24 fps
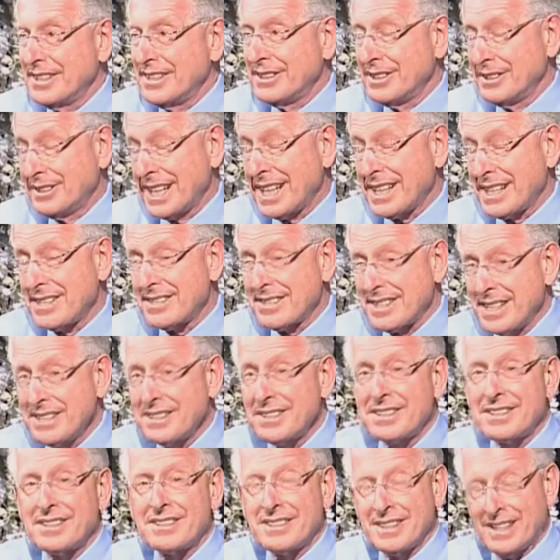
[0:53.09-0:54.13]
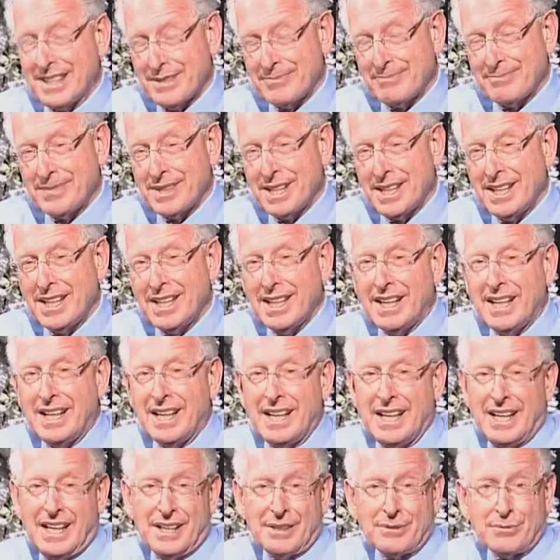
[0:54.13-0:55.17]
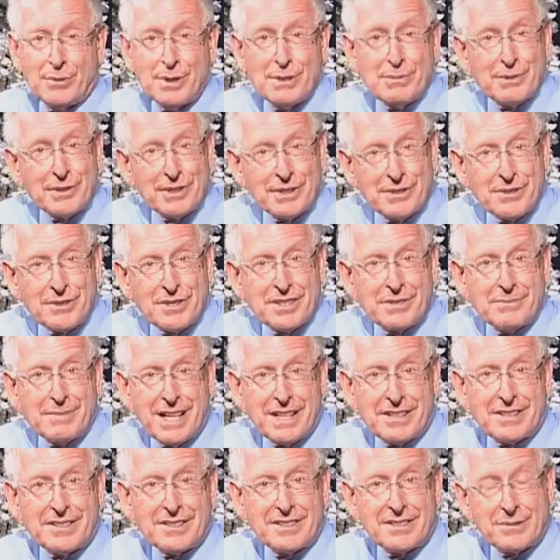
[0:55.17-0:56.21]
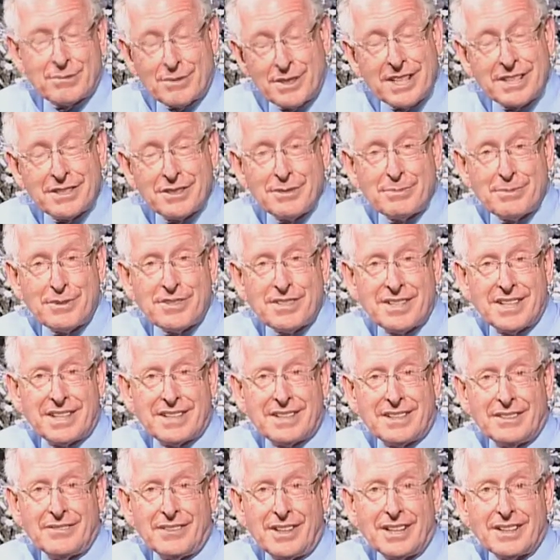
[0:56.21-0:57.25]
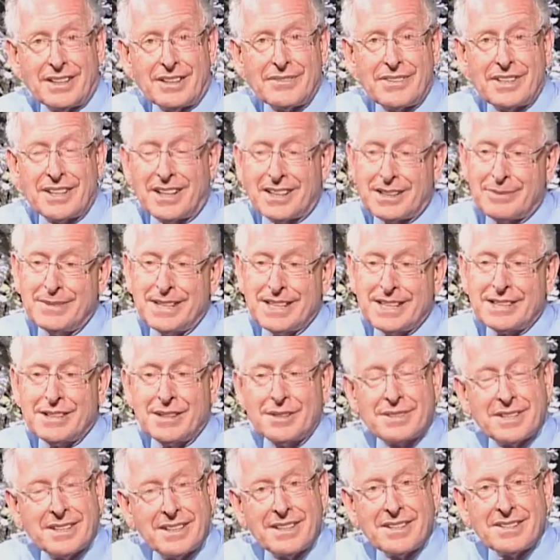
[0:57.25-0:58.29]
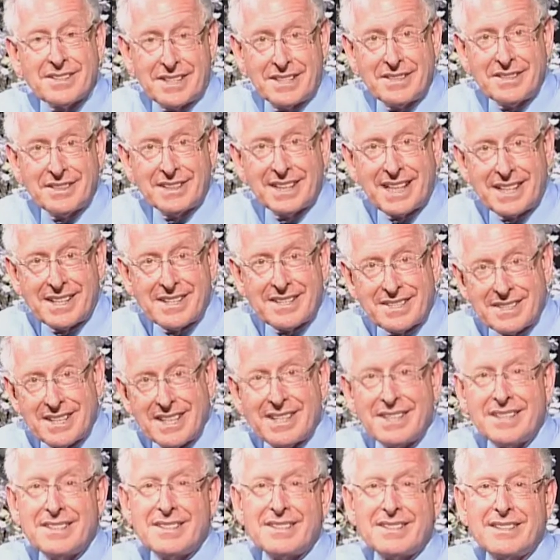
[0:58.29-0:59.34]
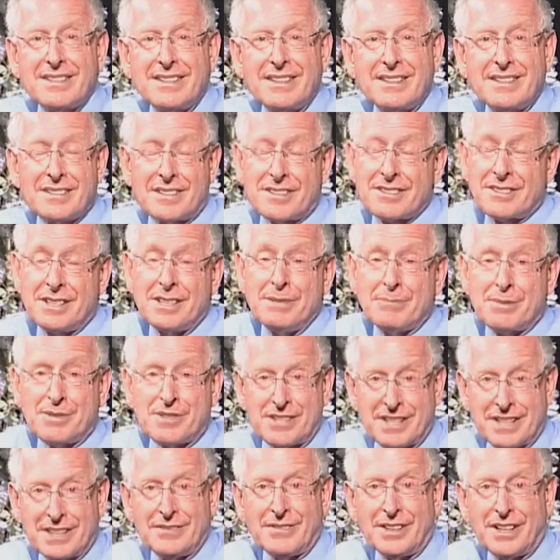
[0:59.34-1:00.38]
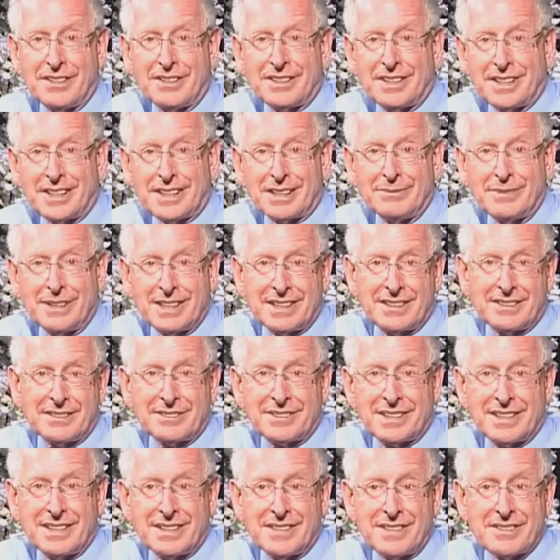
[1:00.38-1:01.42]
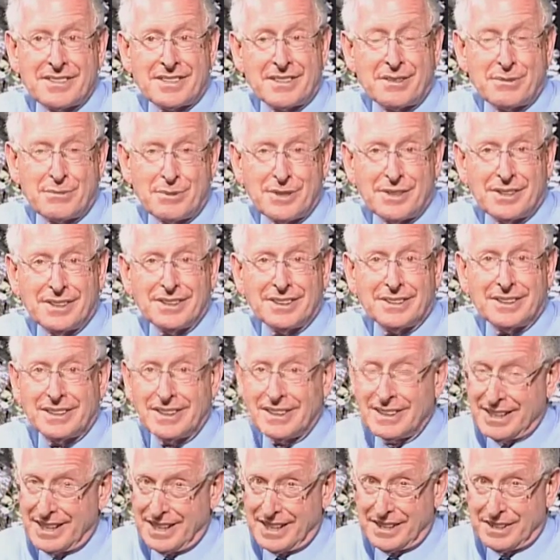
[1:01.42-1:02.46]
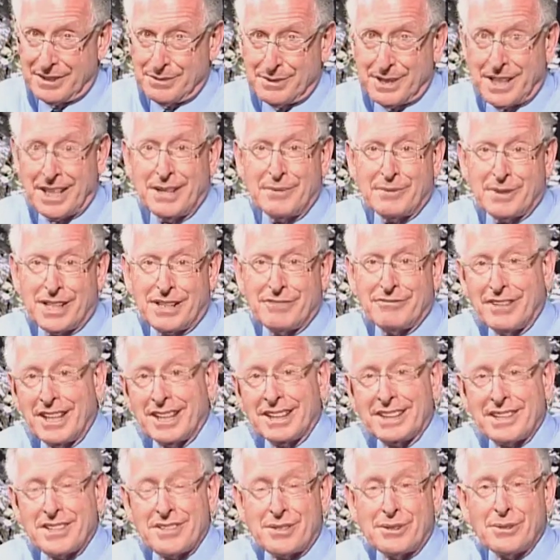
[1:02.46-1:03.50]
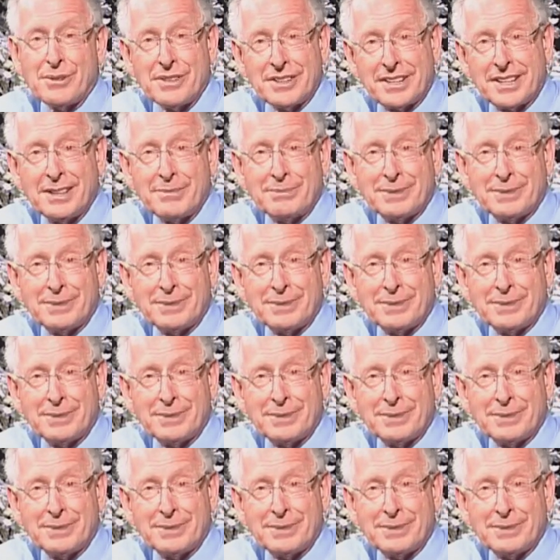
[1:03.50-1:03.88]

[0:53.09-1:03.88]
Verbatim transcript: in the United States at the time. And we produced about twenty-two percent of all of the automated hotels in the United States, sixteen percent of all the automated hotels in the world at the time when I finally sold the